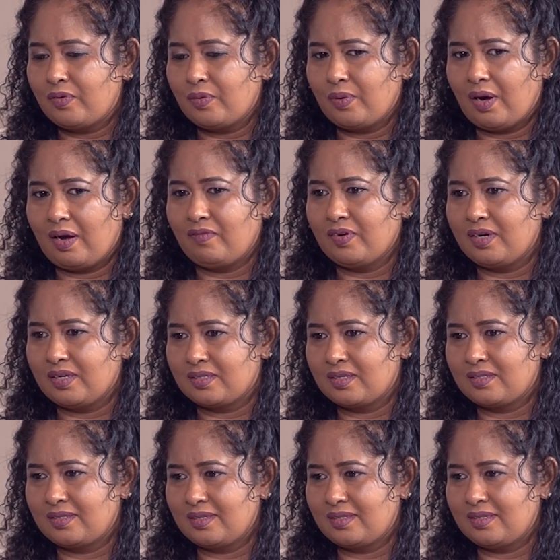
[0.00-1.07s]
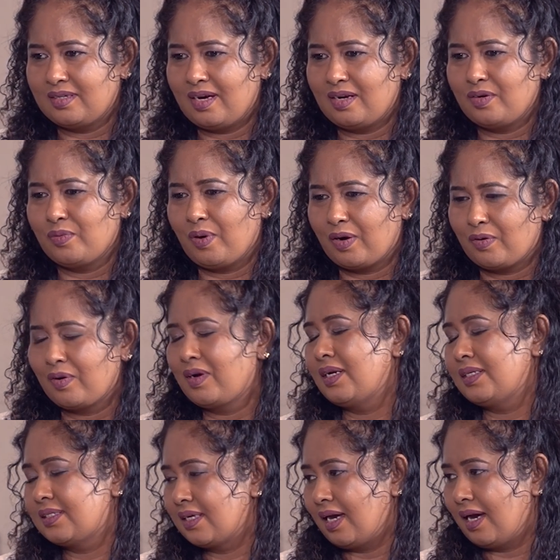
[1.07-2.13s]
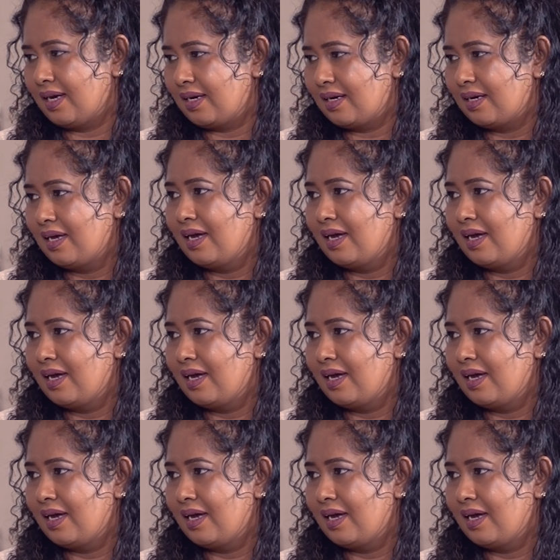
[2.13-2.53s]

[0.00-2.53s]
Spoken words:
to have a necessity and you have to have a desire.